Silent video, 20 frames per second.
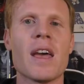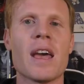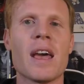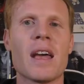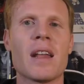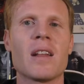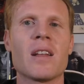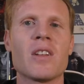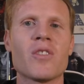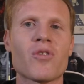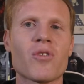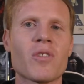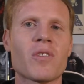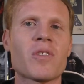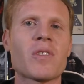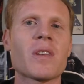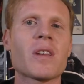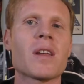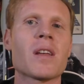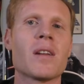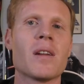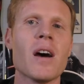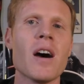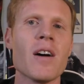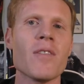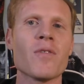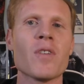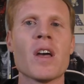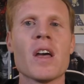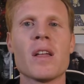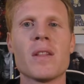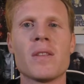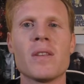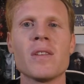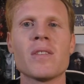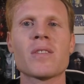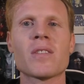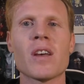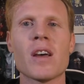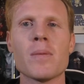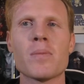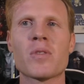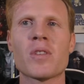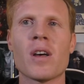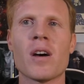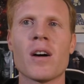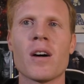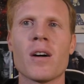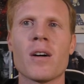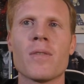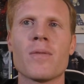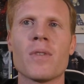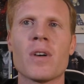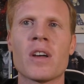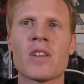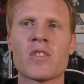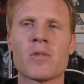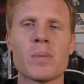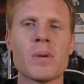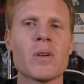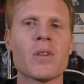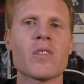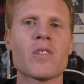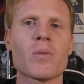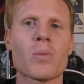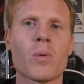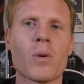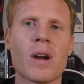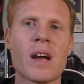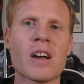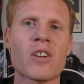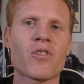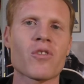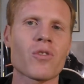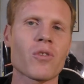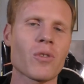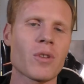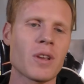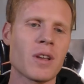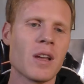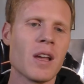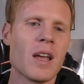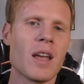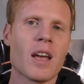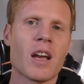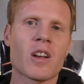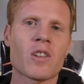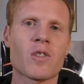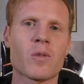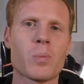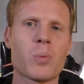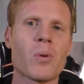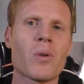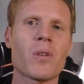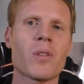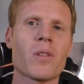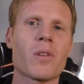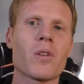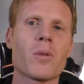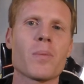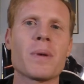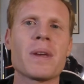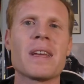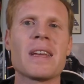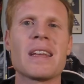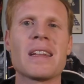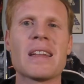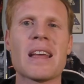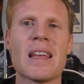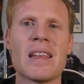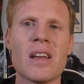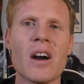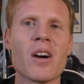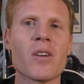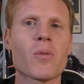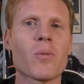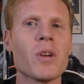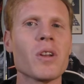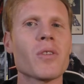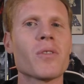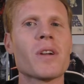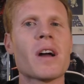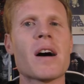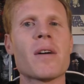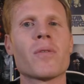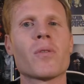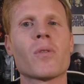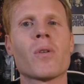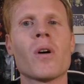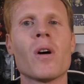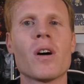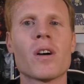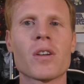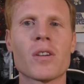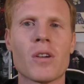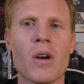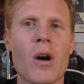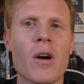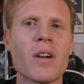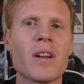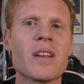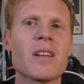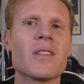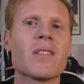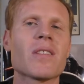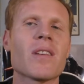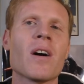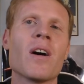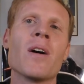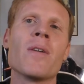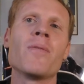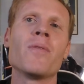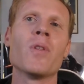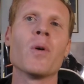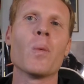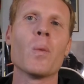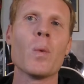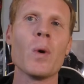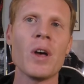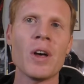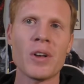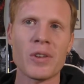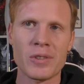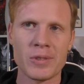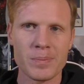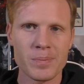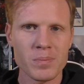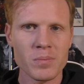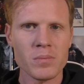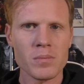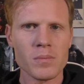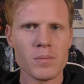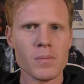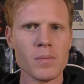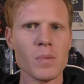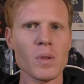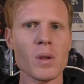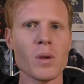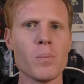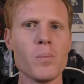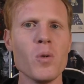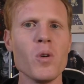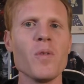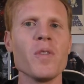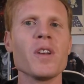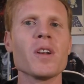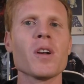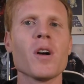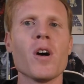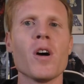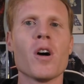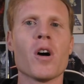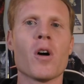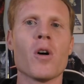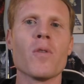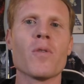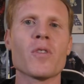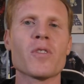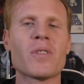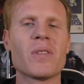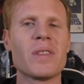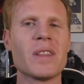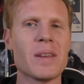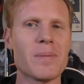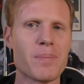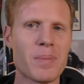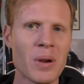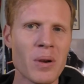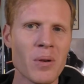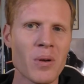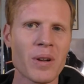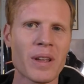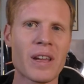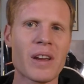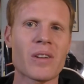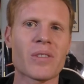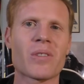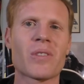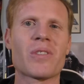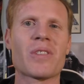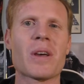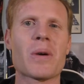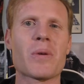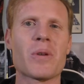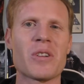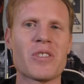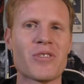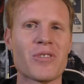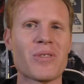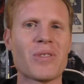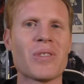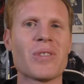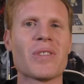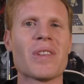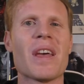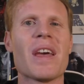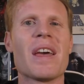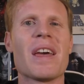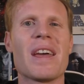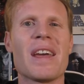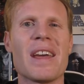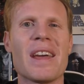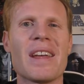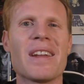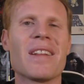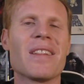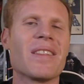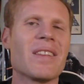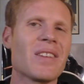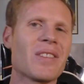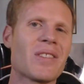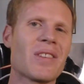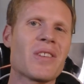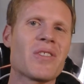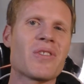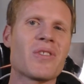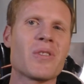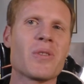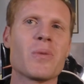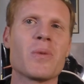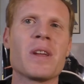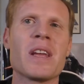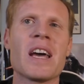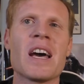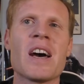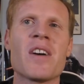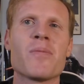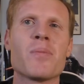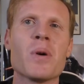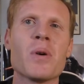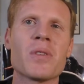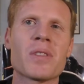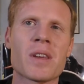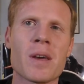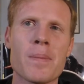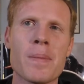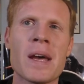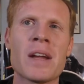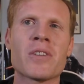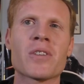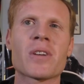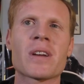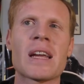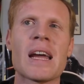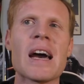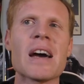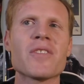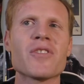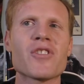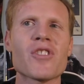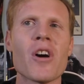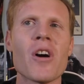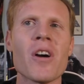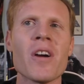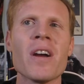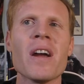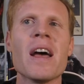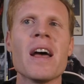And interesting enough, these types of aspirants were actually explored a little bit in that young reader novel, Guardians of the Whills. Moving over to the Imperial characters that were introduced in this issue, we have both Commander Kanchar